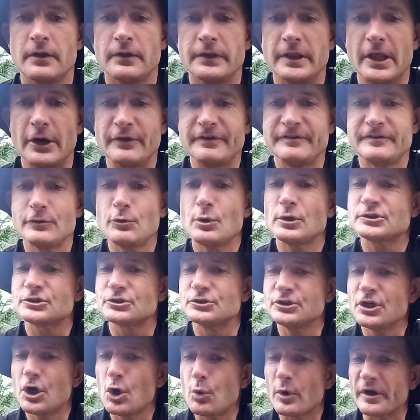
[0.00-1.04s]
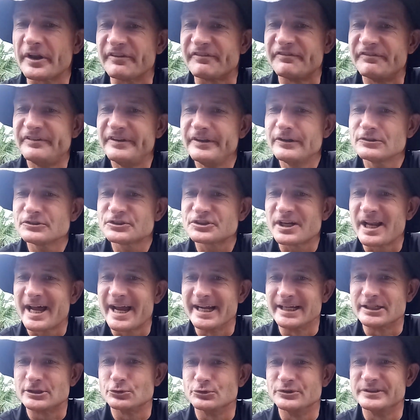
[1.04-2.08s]
Now if you want to know what it feels
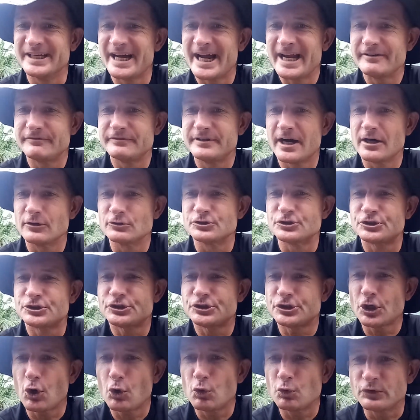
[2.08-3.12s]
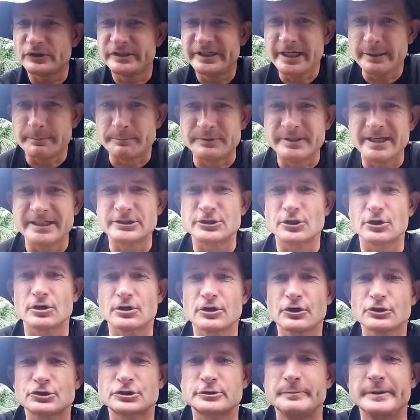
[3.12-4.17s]
like to dive down so deep that your
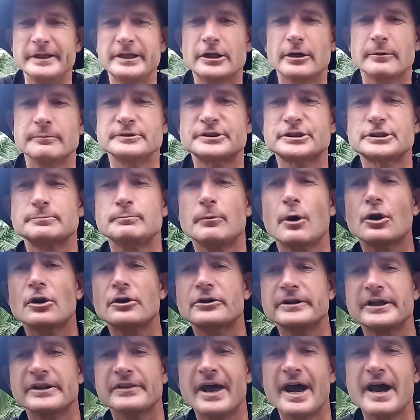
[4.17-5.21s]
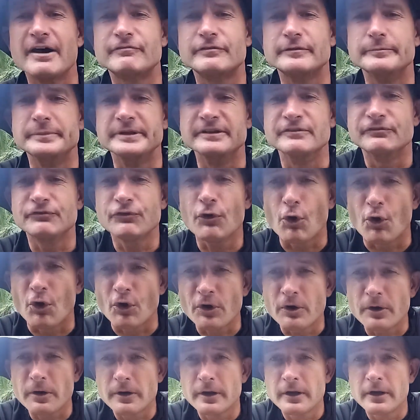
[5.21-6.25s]
lungs become smaller than ever
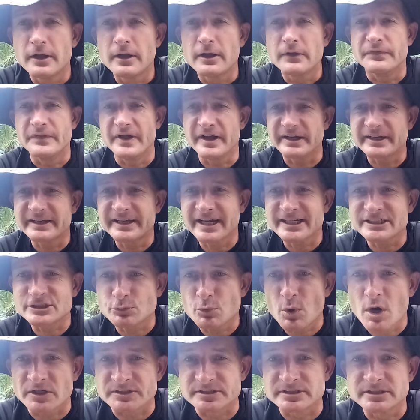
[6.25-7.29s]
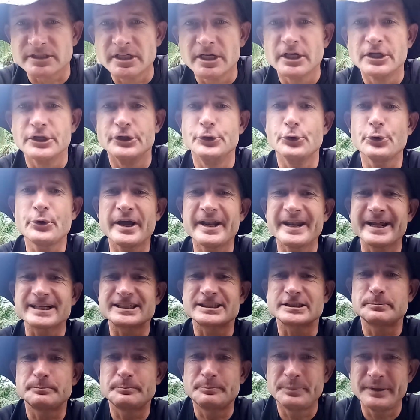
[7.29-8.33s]
before, then guess what? You can
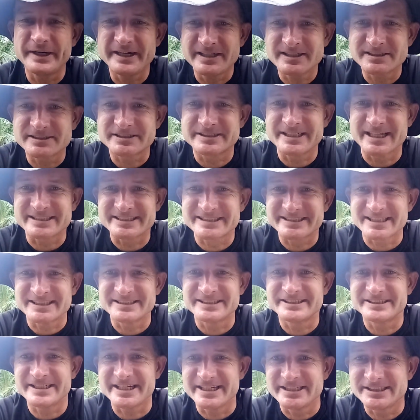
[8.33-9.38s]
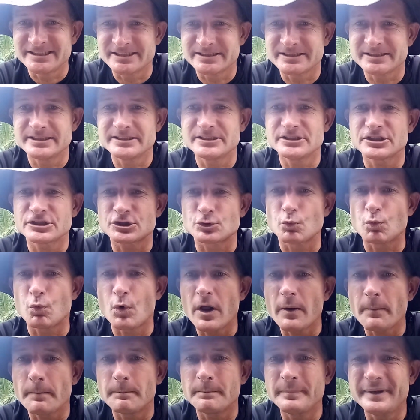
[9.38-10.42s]
experience that sensation in just
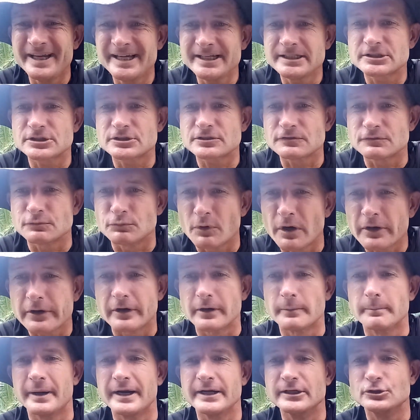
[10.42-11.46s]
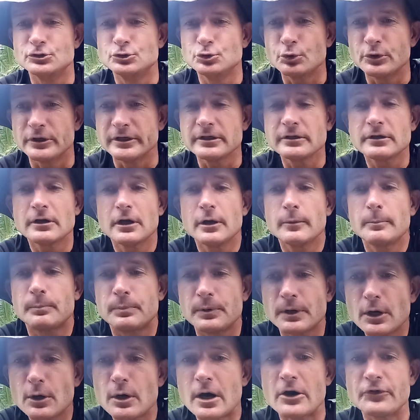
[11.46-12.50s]
one meter of water by doing a
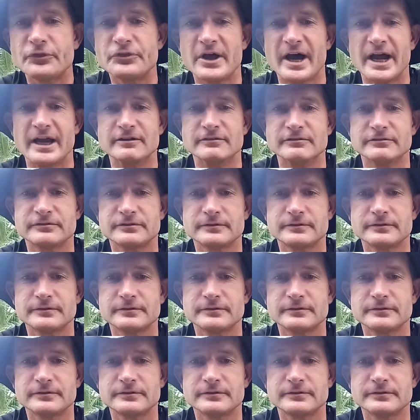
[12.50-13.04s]
blowout dive.